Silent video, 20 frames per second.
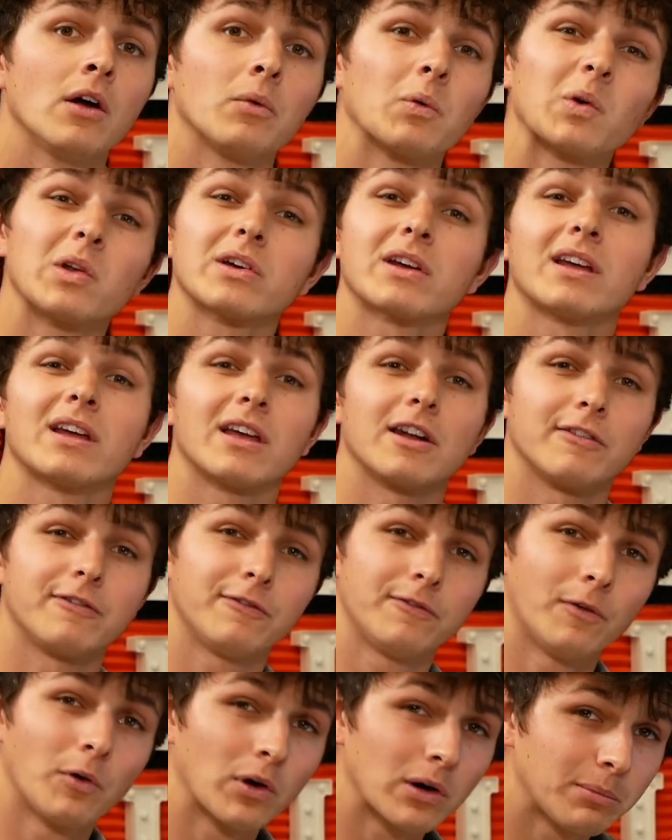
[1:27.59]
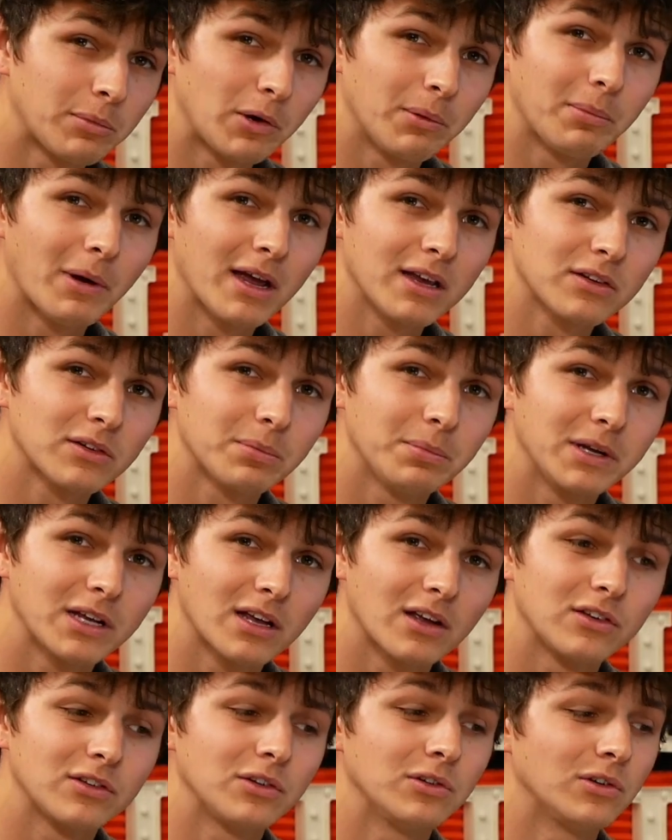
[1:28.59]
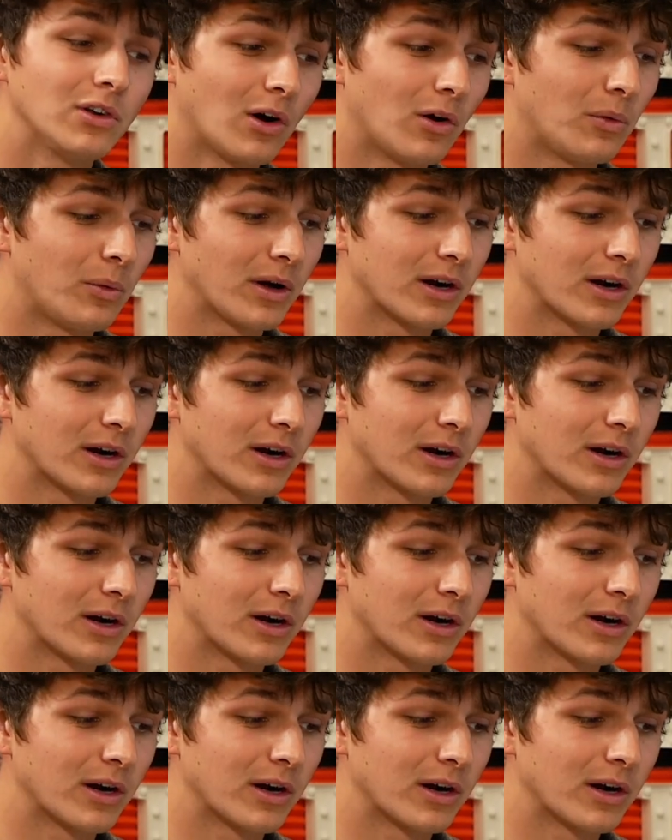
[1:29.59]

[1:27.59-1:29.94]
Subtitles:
We're looking at affordable bikes because you don't